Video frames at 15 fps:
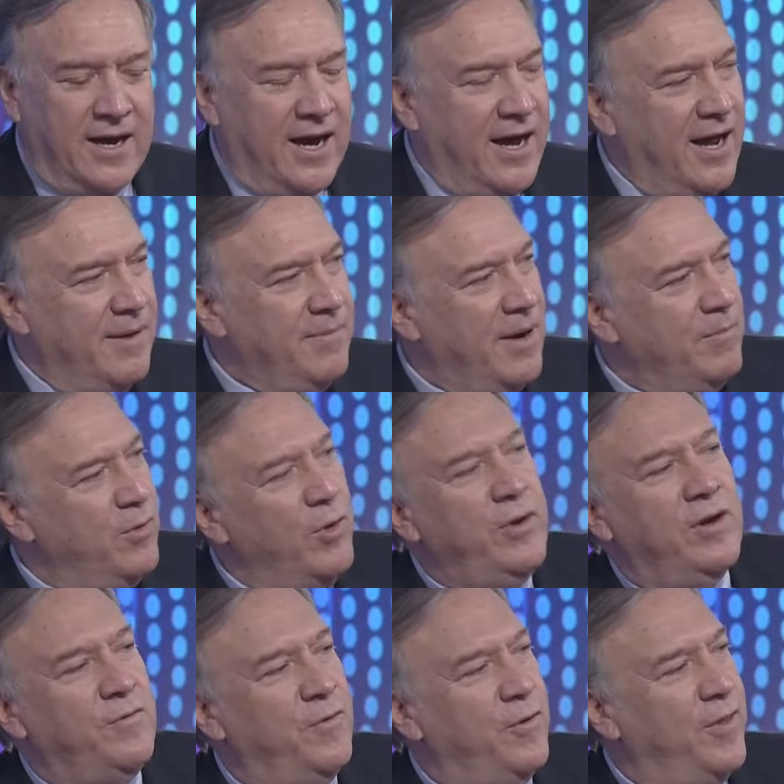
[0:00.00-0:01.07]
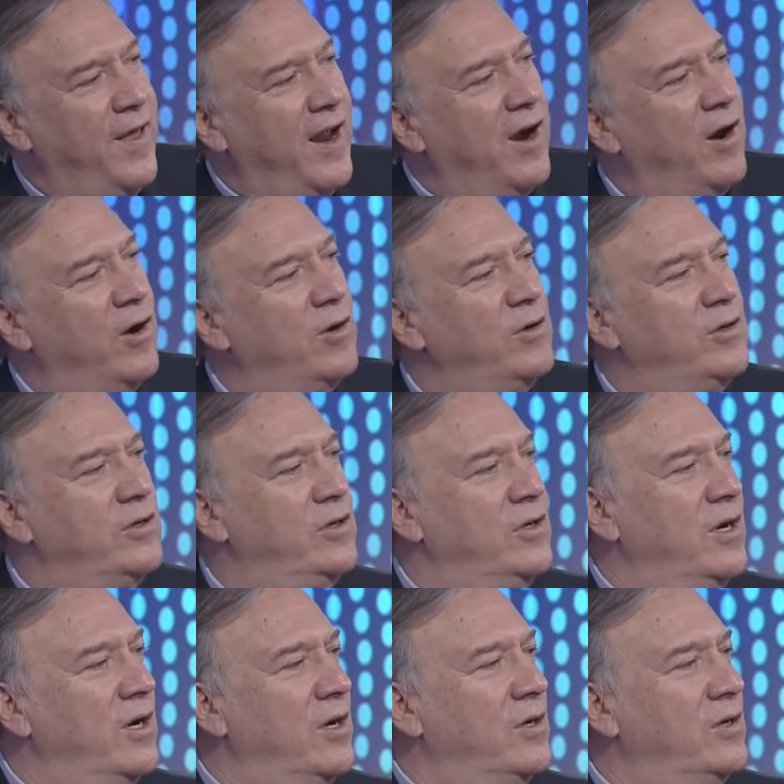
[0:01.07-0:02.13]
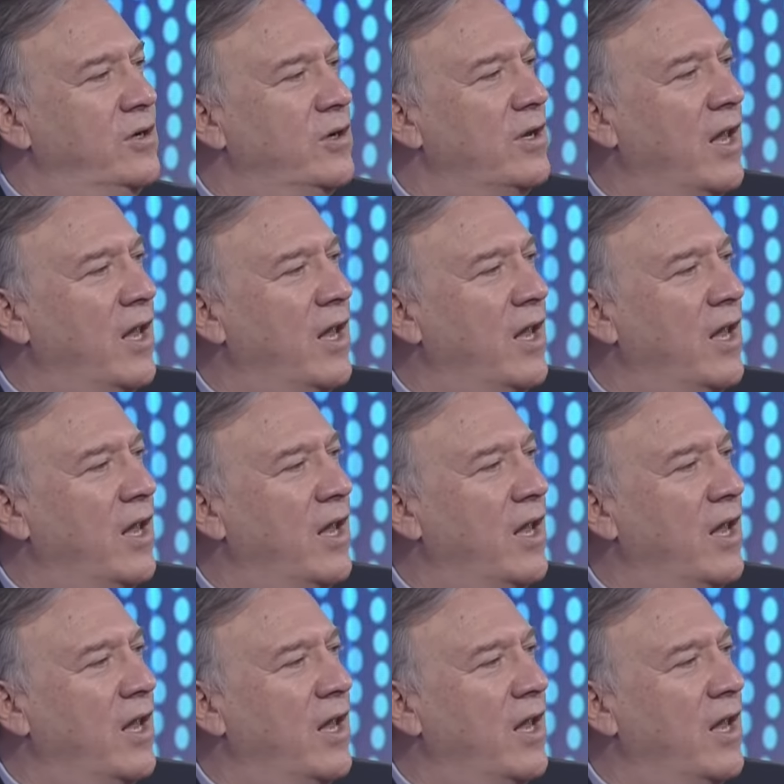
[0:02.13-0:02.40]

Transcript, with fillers: I, I'm rooting for their good